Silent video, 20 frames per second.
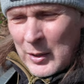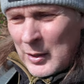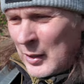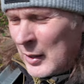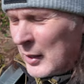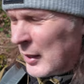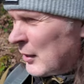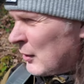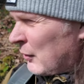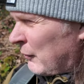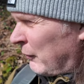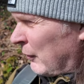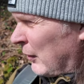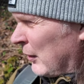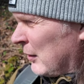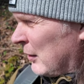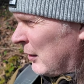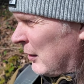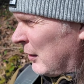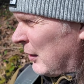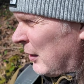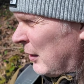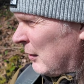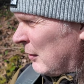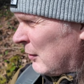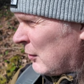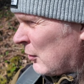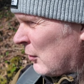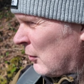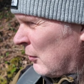Today is Friday the
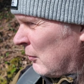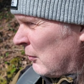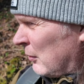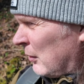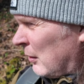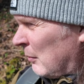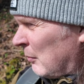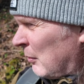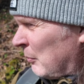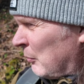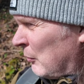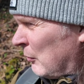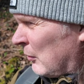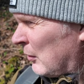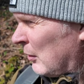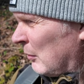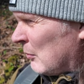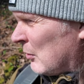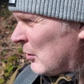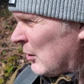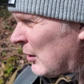8th, so yeah, my birthday was